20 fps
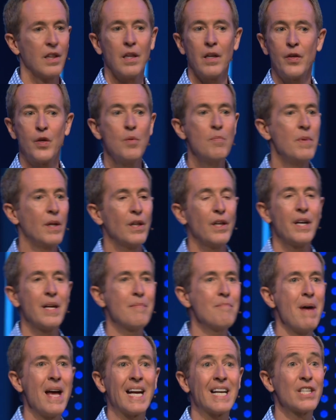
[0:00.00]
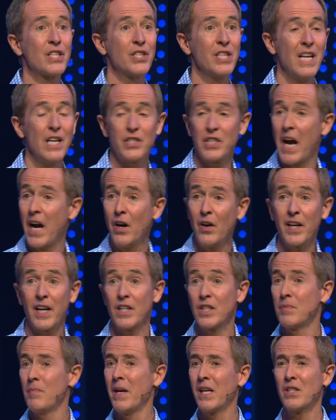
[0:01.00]
Humility makes sense.
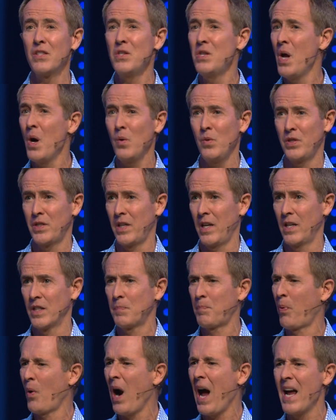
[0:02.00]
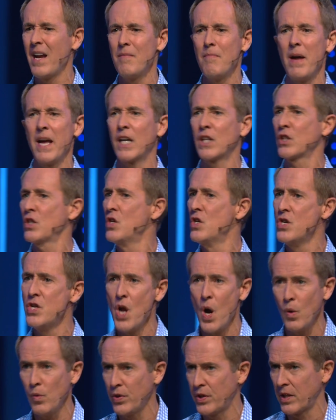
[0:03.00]
Arrogance makes no sense. Pride makes
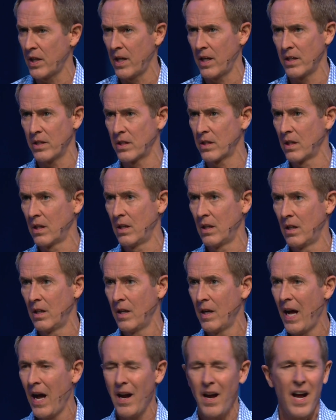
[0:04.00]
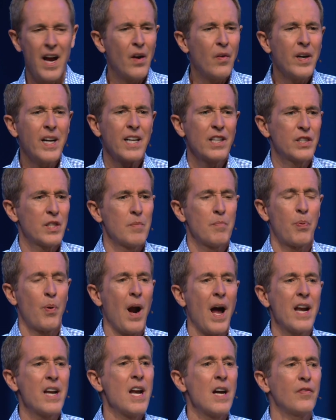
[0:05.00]
no sense. Arrogance and
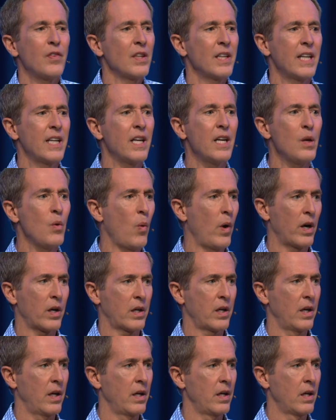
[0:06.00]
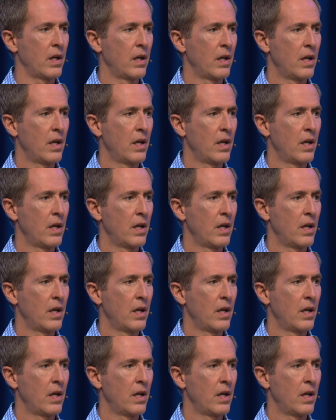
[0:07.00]
pride never lead anywhere good.